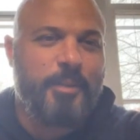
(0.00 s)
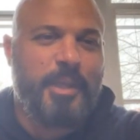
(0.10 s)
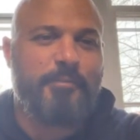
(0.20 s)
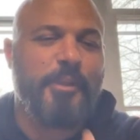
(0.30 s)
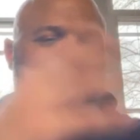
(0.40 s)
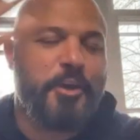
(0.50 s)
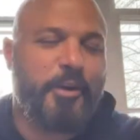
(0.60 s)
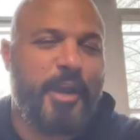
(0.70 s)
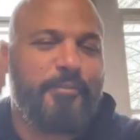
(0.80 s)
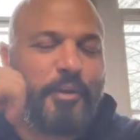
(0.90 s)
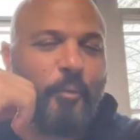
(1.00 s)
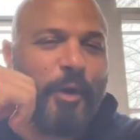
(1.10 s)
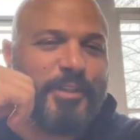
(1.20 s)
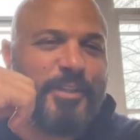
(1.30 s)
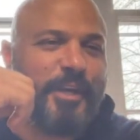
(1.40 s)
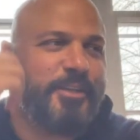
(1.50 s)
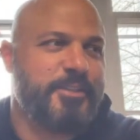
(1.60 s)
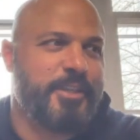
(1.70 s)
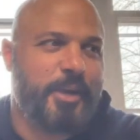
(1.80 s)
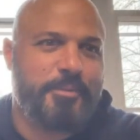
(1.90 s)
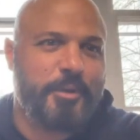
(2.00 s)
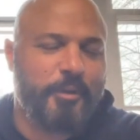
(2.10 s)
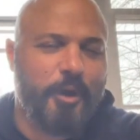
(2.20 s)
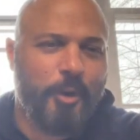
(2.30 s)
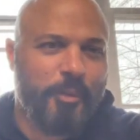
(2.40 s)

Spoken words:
Like even like Jokic, after he wins, like, he's just like, I'm just going home.